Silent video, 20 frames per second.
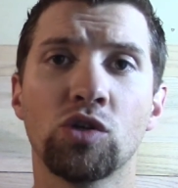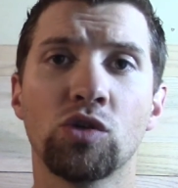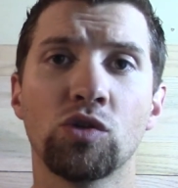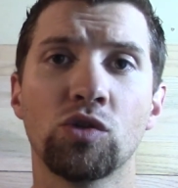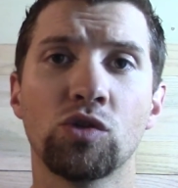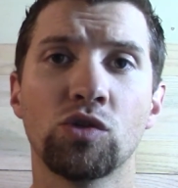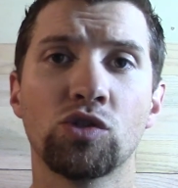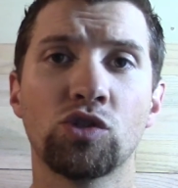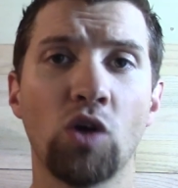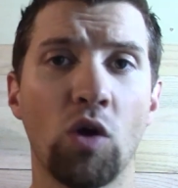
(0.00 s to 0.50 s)

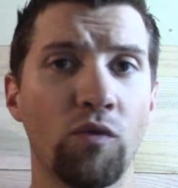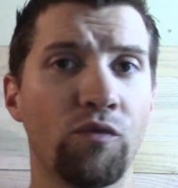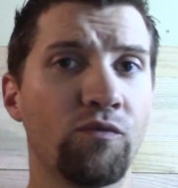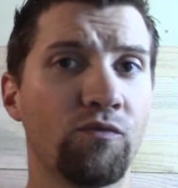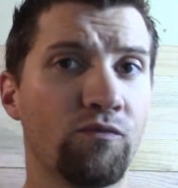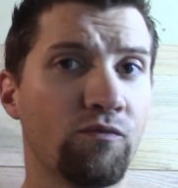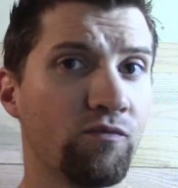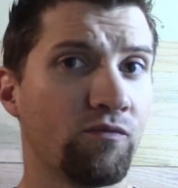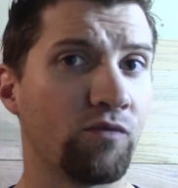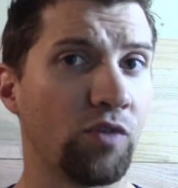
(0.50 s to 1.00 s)
So
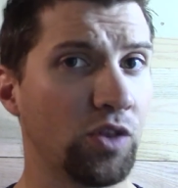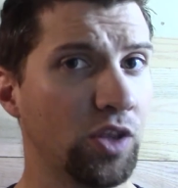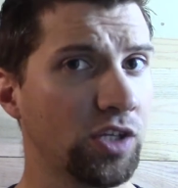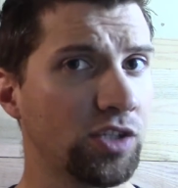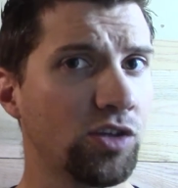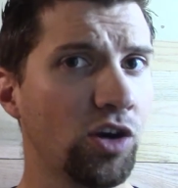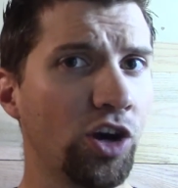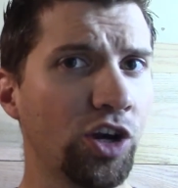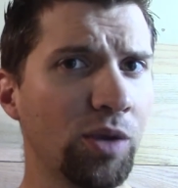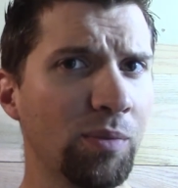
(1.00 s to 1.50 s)
for
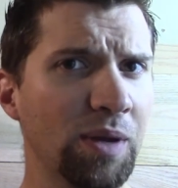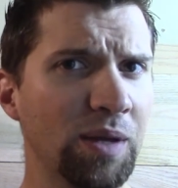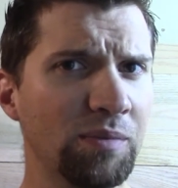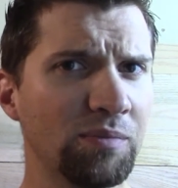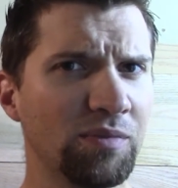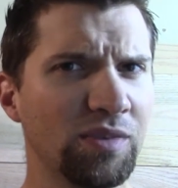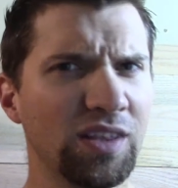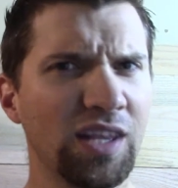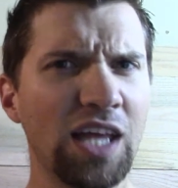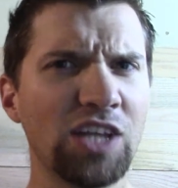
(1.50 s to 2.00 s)
this argument,
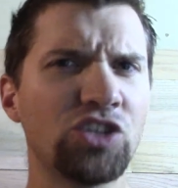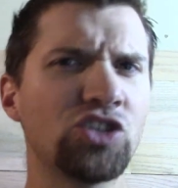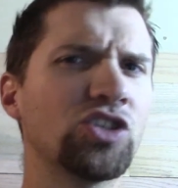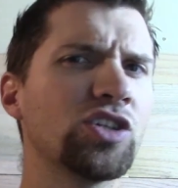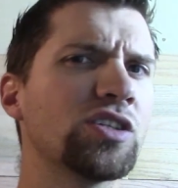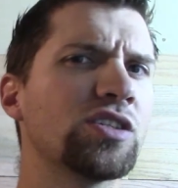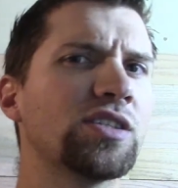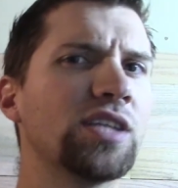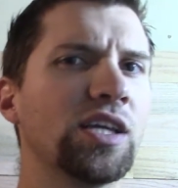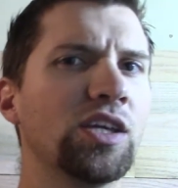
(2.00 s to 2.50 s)
let's
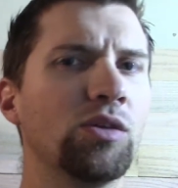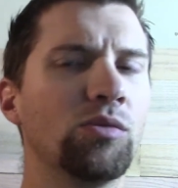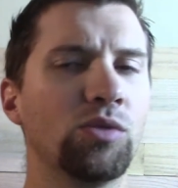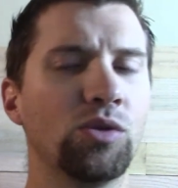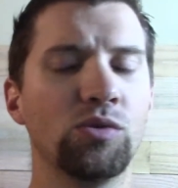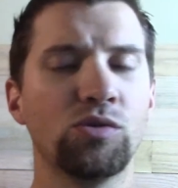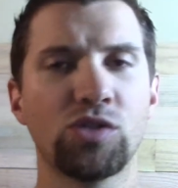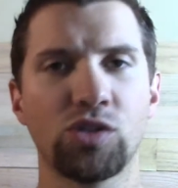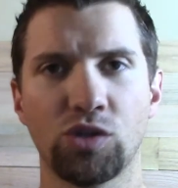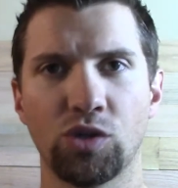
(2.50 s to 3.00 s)
just say you
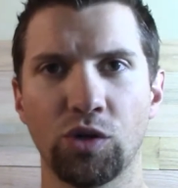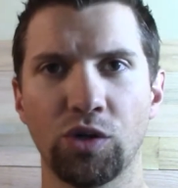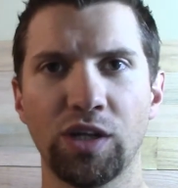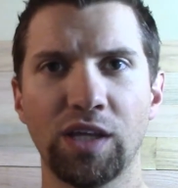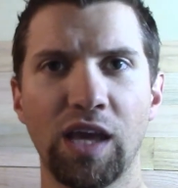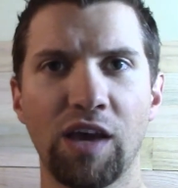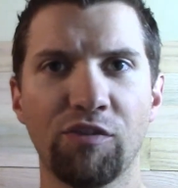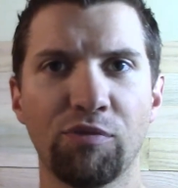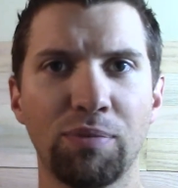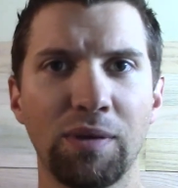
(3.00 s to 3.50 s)
lose
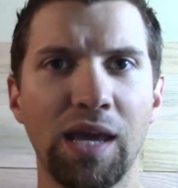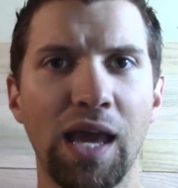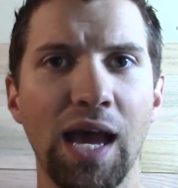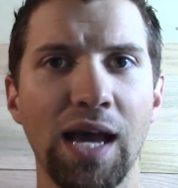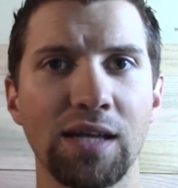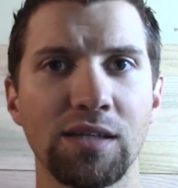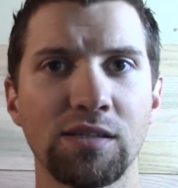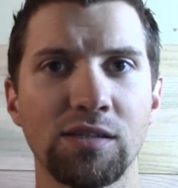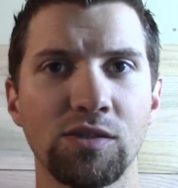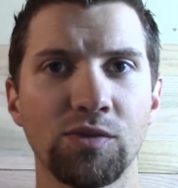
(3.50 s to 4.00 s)
30
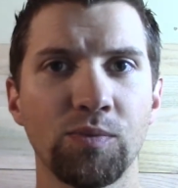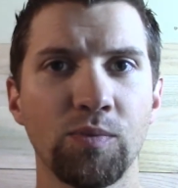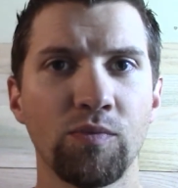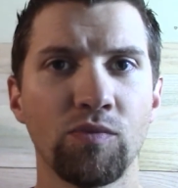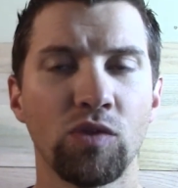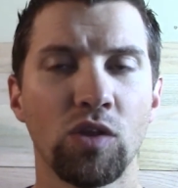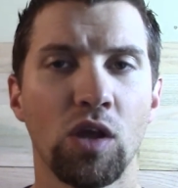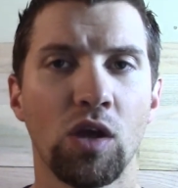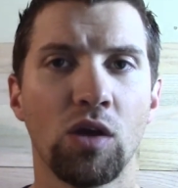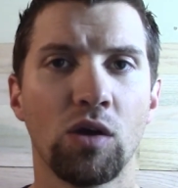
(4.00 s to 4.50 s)
FPS.
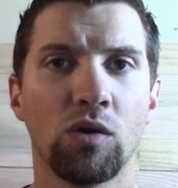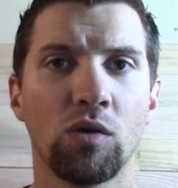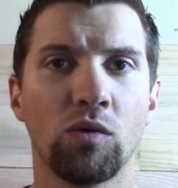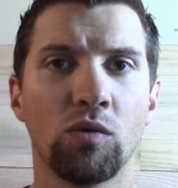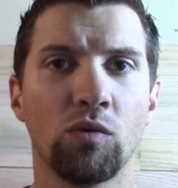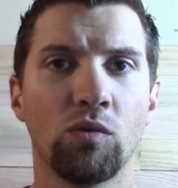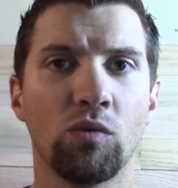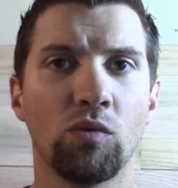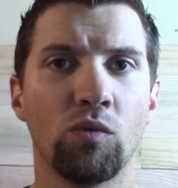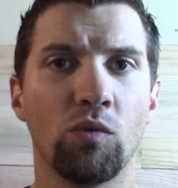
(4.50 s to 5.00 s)

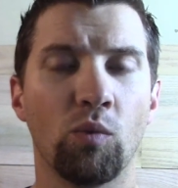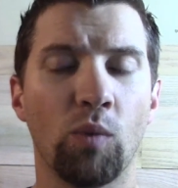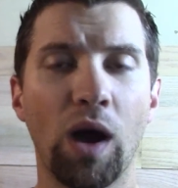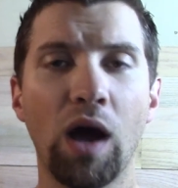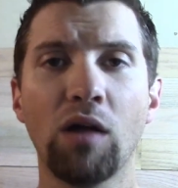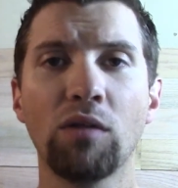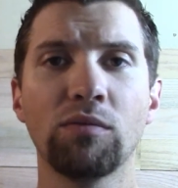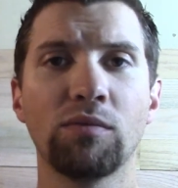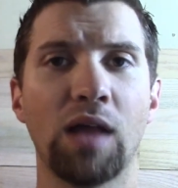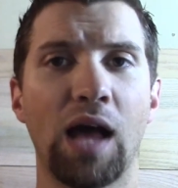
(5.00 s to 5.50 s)

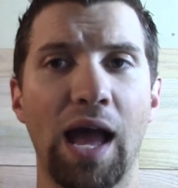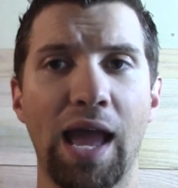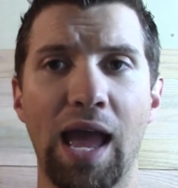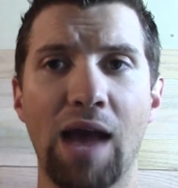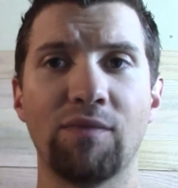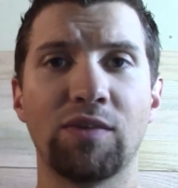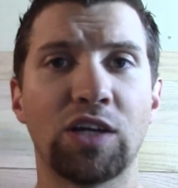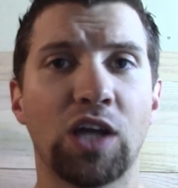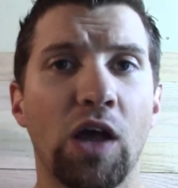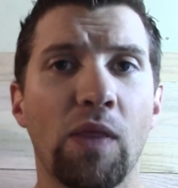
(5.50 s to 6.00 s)
Well, I
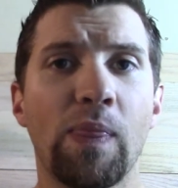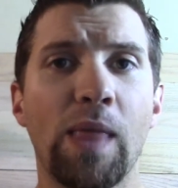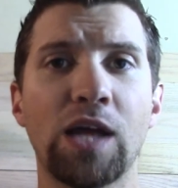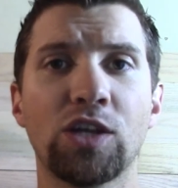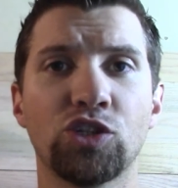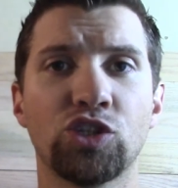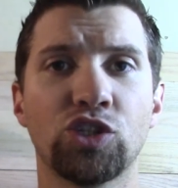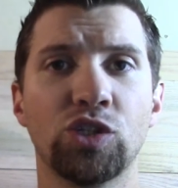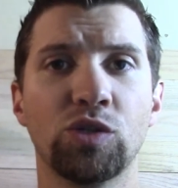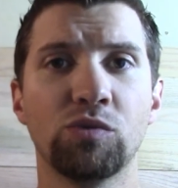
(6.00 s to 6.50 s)
have a gun
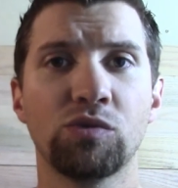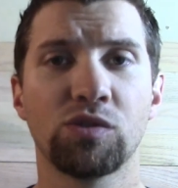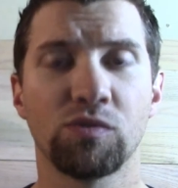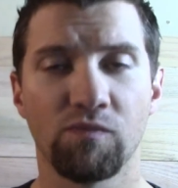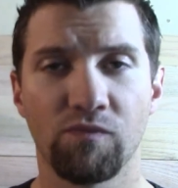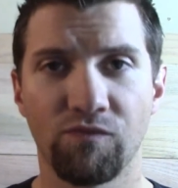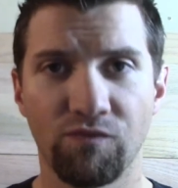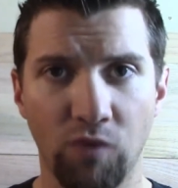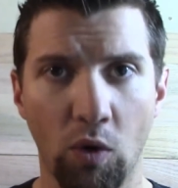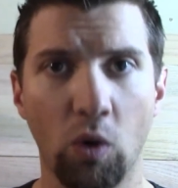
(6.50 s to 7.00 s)
that shoots
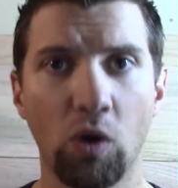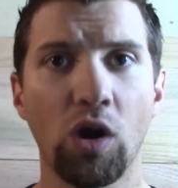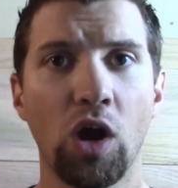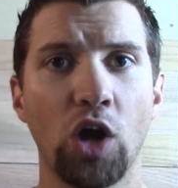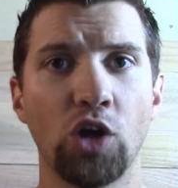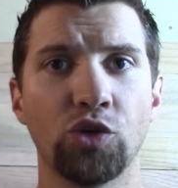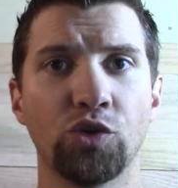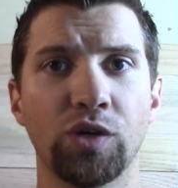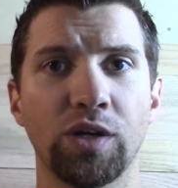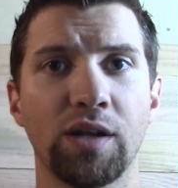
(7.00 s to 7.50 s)

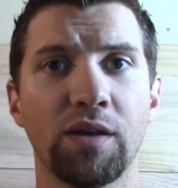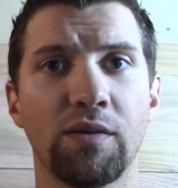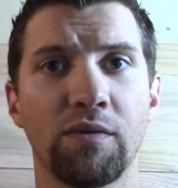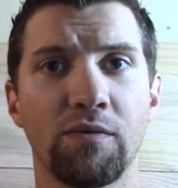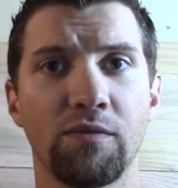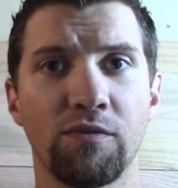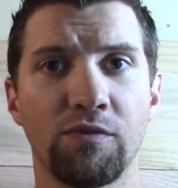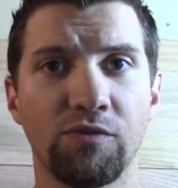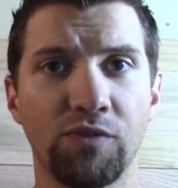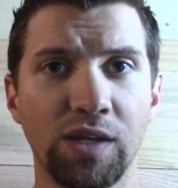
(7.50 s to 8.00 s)
400
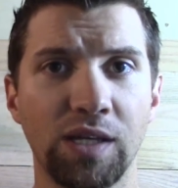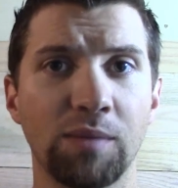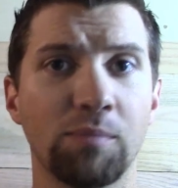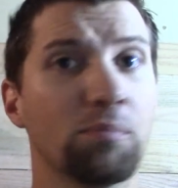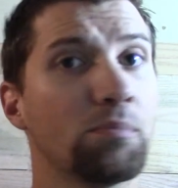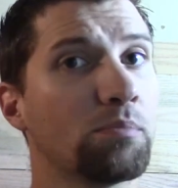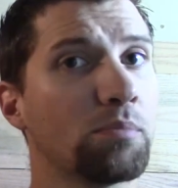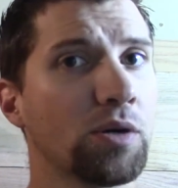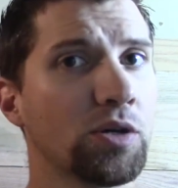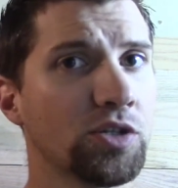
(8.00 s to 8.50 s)
feet
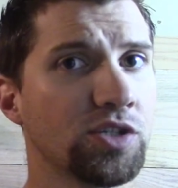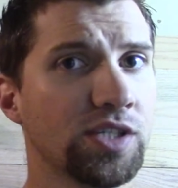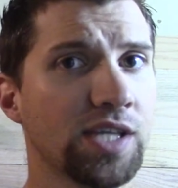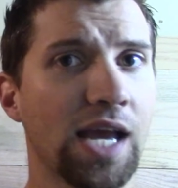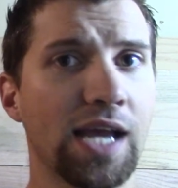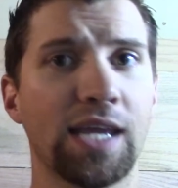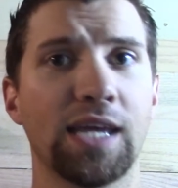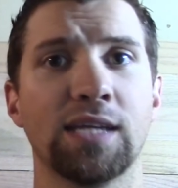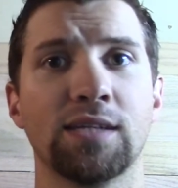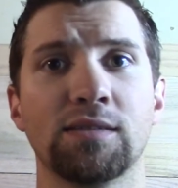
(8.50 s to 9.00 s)
per
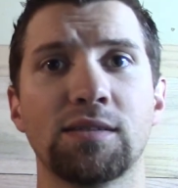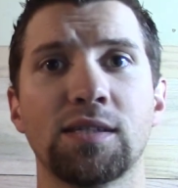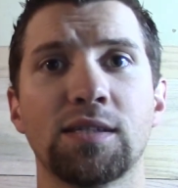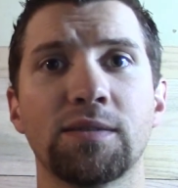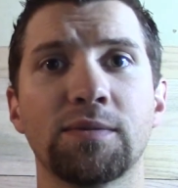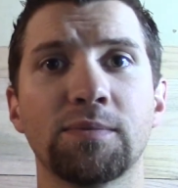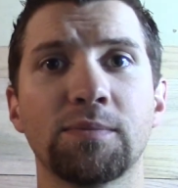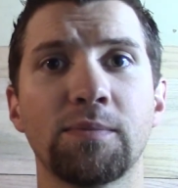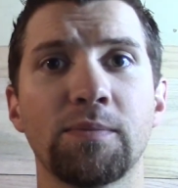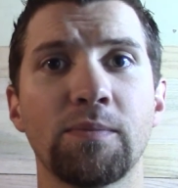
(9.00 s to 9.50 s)
second.
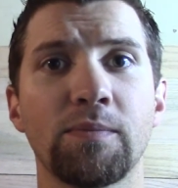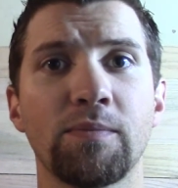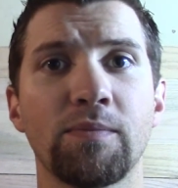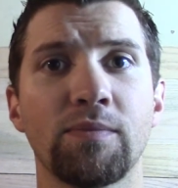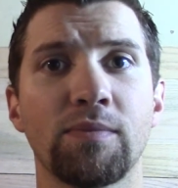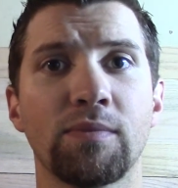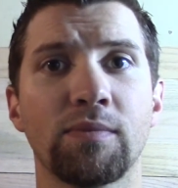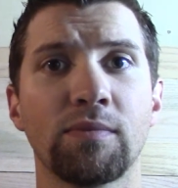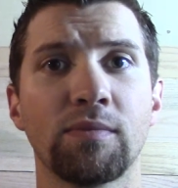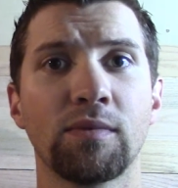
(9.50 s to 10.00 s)

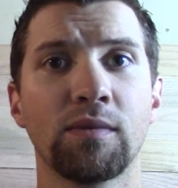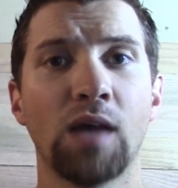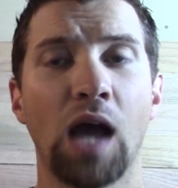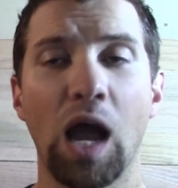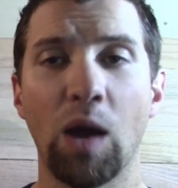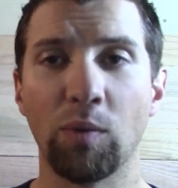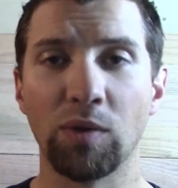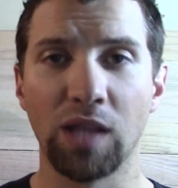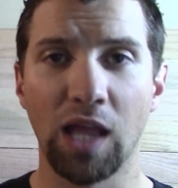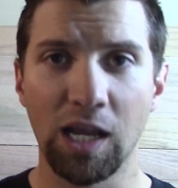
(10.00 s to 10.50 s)

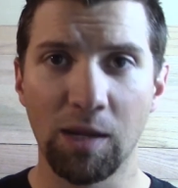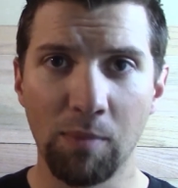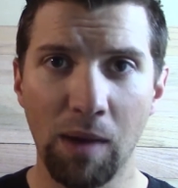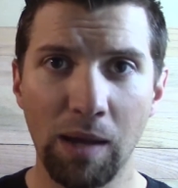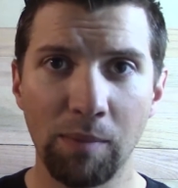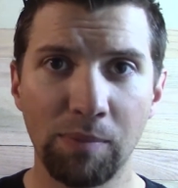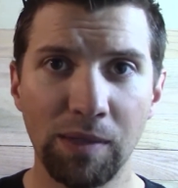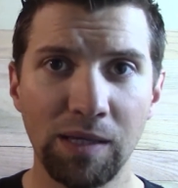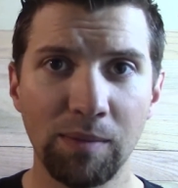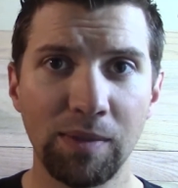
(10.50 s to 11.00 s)
I would like my
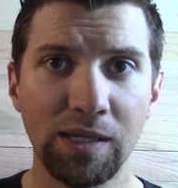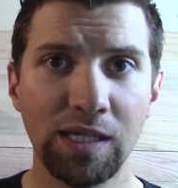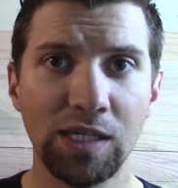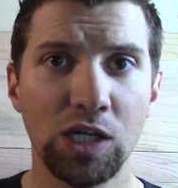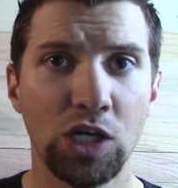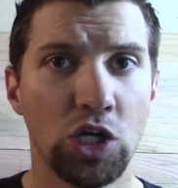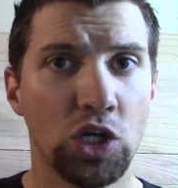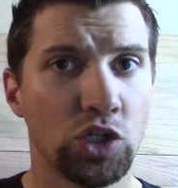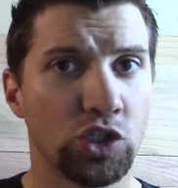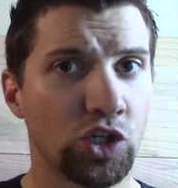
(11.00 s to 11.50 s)
BB
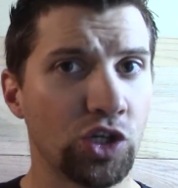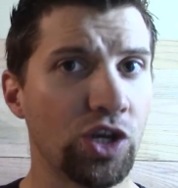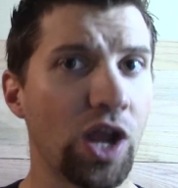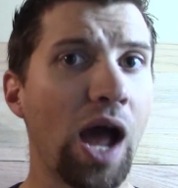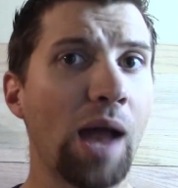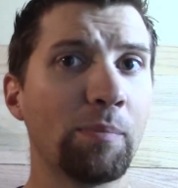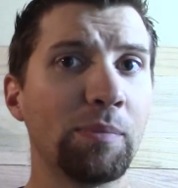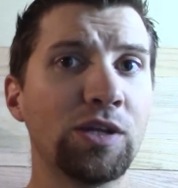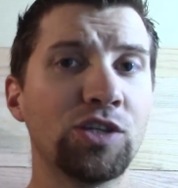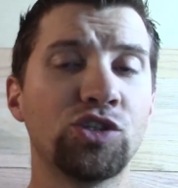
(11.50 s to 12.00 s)
to
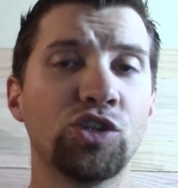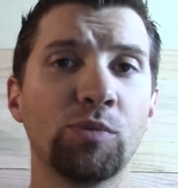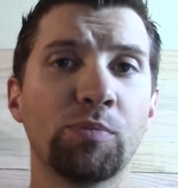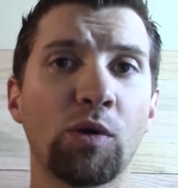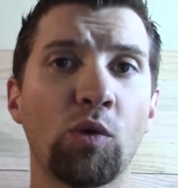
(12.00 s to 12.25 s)
not be super